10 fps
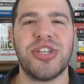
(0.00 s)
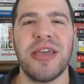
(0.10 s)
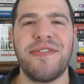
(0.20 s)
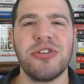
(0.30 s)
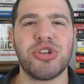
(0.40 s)

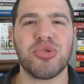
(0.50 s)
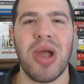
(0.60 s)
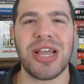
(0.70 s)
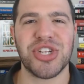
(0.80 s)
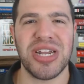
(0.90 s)
different
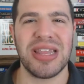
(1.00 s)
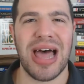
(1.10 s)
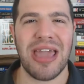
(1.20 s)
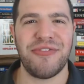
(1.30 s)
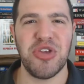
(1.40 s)
direction in
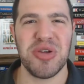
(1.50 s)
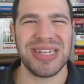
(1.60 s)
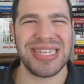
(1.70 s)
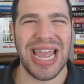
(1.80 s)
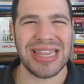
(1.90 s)
life you
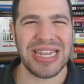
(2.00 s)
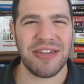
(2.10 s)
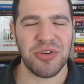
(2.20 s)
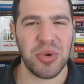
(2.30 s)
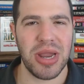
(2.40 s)
can take than
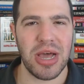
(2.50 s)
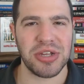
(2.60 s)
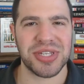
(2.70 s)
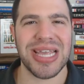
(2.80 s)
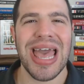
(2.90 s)
everyone
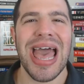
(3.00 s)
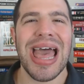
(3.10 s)
else.